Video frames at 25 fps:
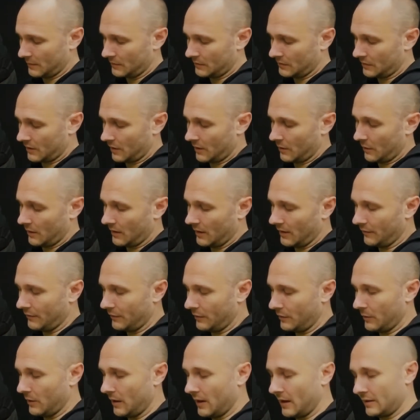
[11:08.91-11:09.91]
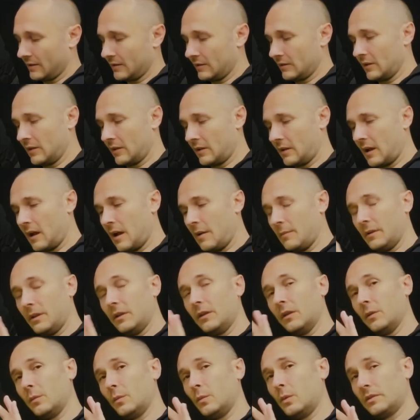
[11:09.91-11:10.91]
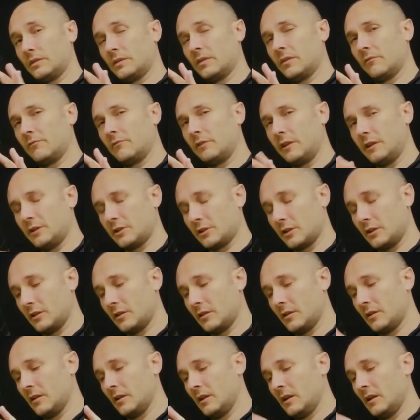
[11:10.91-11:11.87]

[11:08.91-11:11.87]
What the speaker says: So if you had a garment that wasn't a Richa